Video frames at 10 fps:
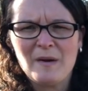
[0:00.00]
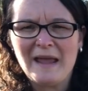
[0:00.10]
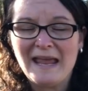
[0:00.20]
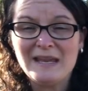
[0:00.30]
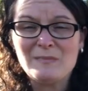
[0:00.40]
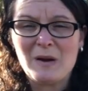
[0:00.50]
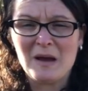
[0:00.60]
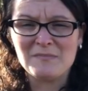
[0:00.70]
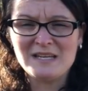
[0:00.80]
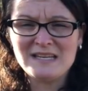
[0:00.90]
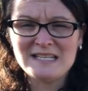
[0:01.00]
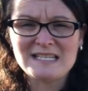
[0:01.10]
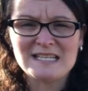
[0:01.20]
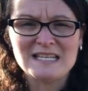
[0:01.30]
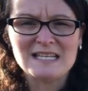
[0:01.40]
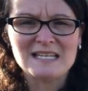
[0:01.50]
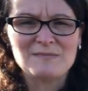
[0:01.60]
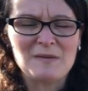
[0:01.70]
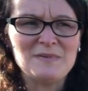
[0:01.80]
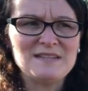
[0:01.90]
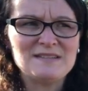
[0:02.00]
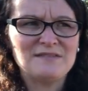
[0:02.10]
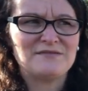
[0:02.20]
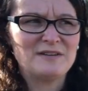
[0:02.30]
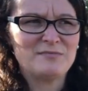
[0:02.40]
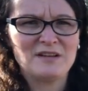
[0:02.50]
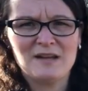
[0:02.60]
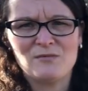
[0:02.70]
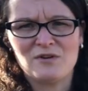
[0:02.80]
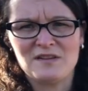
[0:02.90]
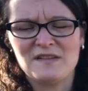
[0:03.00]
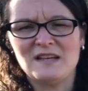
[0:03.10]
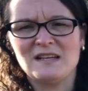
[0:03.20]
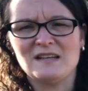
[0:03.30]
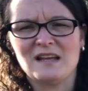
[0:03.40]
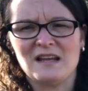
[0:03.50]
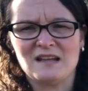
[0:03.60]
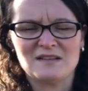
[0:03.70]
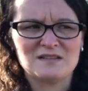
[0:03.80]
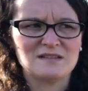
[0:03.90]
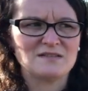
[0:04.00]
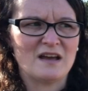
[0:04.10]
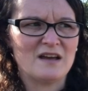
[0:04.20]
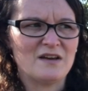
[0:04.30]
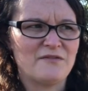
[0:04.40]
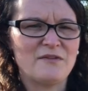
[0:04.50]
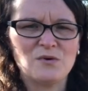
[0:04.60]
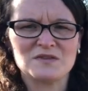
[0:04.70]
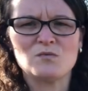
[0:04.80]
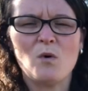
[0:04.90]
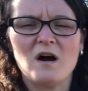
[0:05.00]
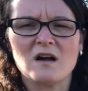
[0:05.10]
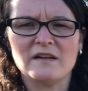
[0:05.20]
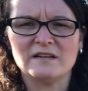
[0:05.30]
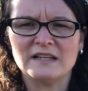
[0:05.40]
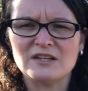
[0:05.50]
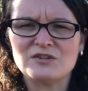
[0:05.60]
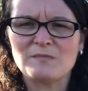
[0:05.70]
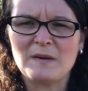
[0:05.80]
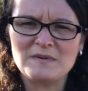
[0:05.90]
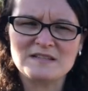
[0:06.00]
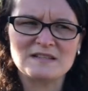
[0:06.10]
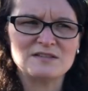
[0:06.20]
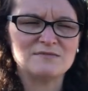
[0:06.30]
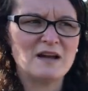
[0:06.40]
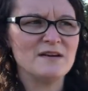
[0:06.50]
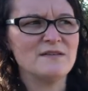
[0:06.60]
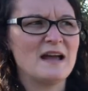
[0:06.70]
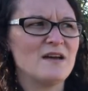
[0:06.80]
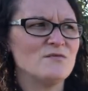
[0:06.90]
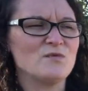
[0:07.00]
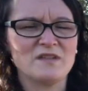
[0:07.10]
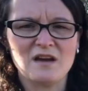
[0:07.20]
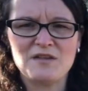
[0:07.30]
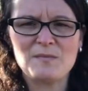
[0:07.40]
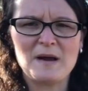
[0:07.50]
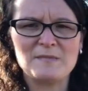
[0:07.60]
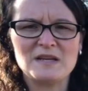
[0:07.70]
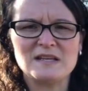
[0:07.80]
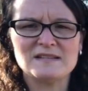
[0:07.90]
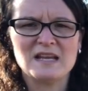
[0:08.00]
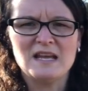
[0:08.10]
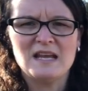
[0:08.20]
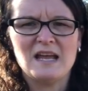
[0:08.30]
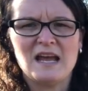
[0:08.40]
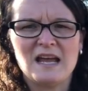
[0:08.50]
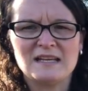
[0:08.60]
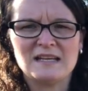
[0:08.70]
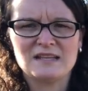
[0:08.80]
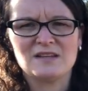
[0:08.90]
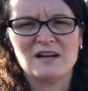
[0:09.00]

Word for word: Any puppies Puppies need free play more than they need a, a, focused walk on a leash. Puppies need to run around with other puppies and get their